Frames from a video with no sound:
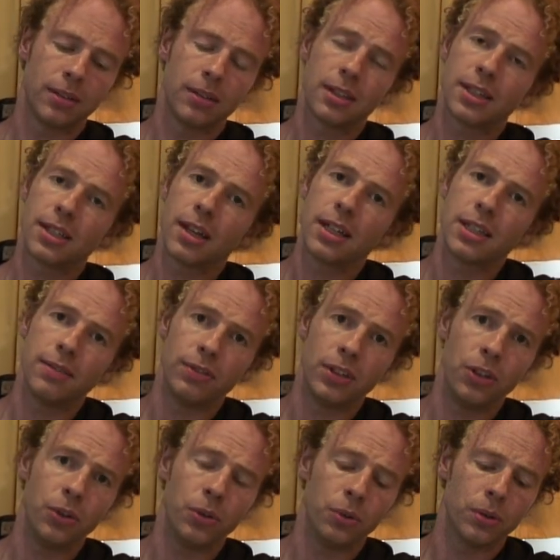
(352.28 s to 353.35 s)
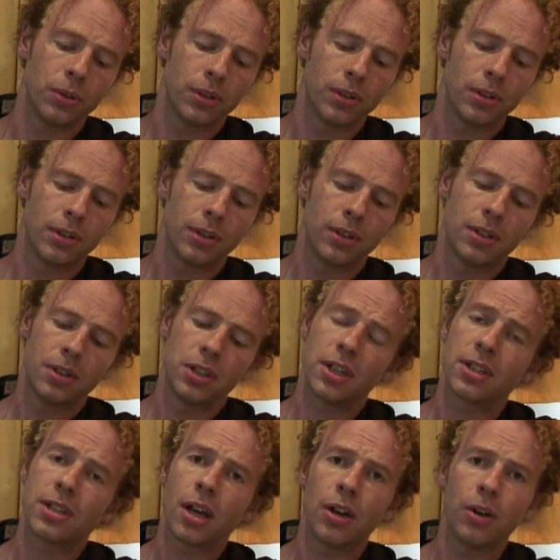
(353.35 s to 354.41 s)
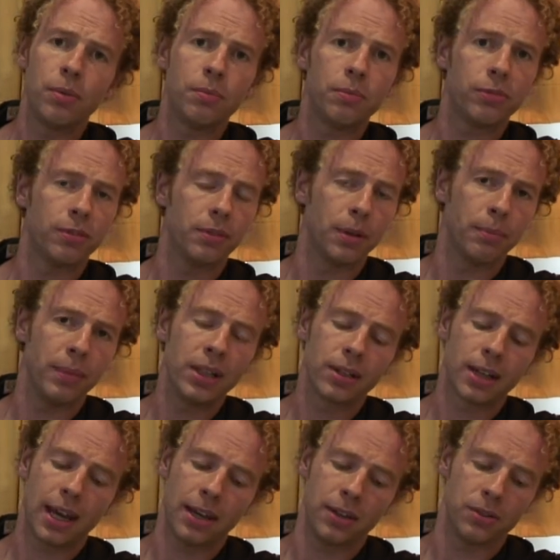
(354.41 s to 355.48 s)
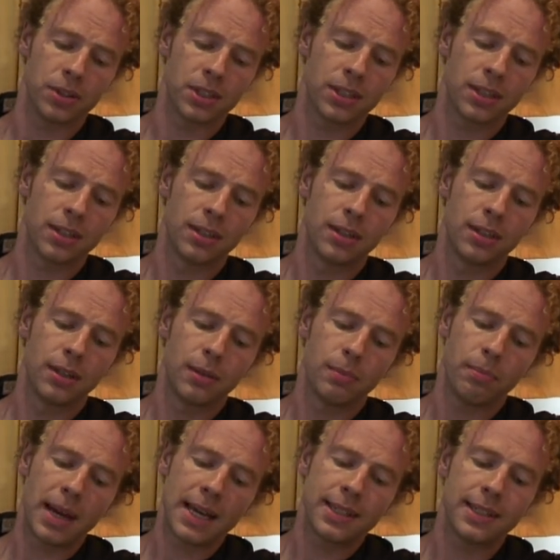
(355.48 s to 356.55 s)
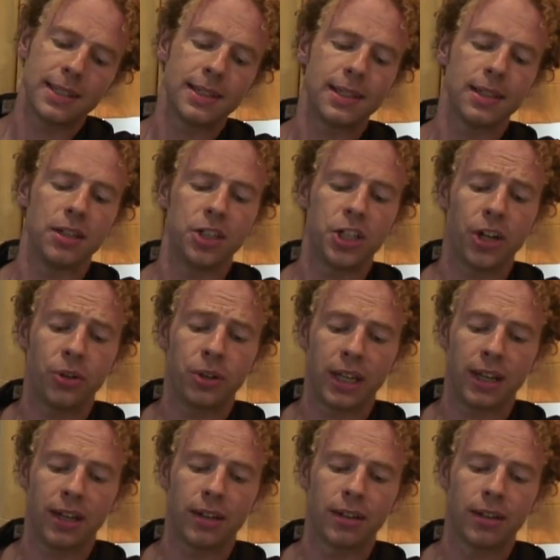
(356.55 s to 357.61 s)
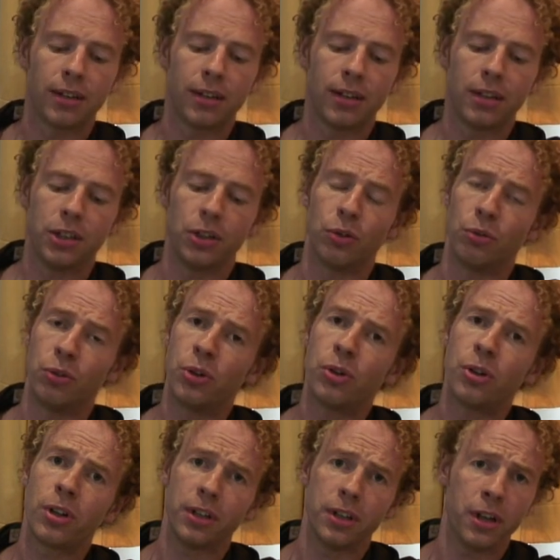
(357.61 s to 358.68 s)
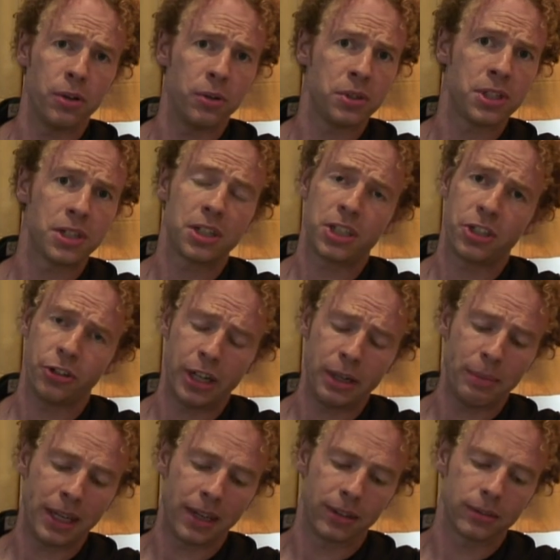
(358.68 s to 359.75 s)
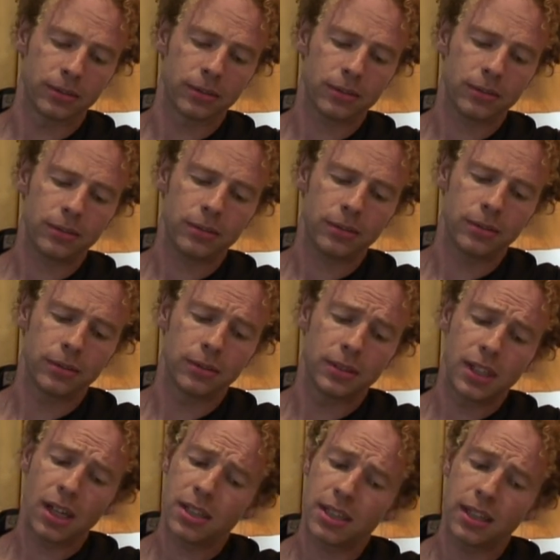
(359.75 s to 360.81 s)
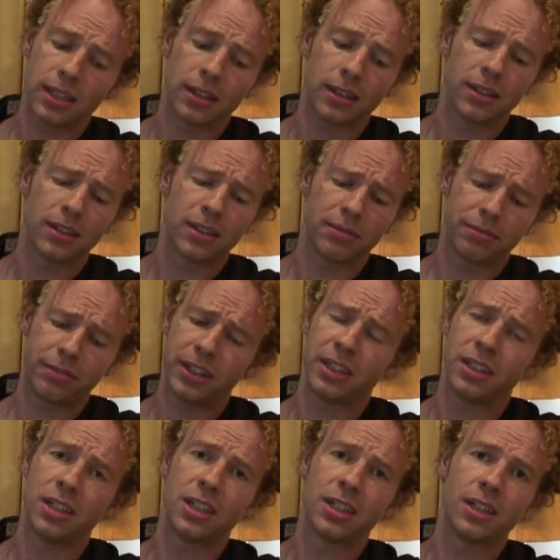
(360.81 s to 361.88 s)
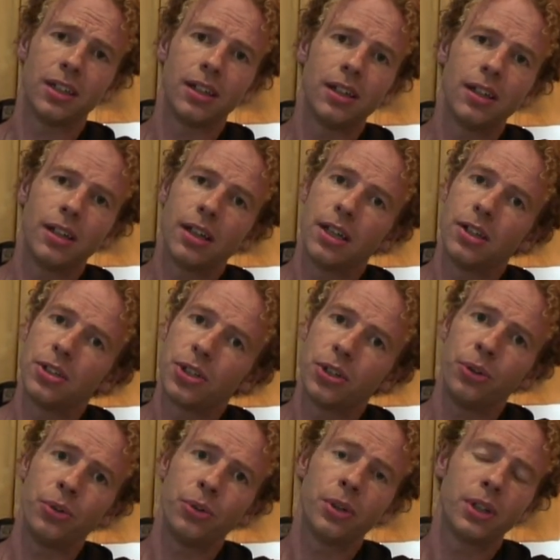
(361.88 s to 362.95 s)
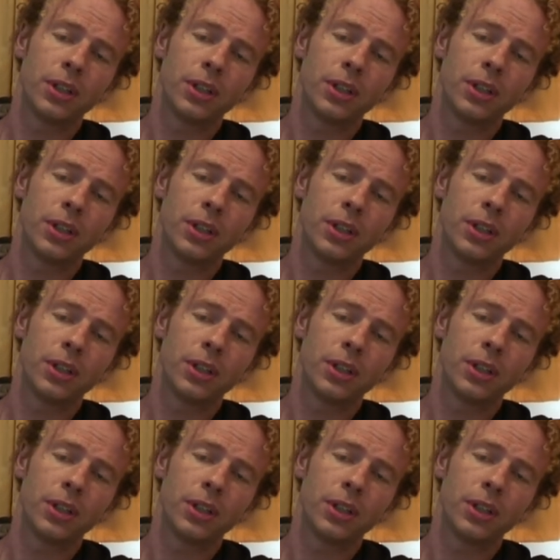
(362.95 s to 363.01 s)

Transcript: The sight of you, just home from the milk house, matted and choking, your raw nose streaming, gutting the fridge in two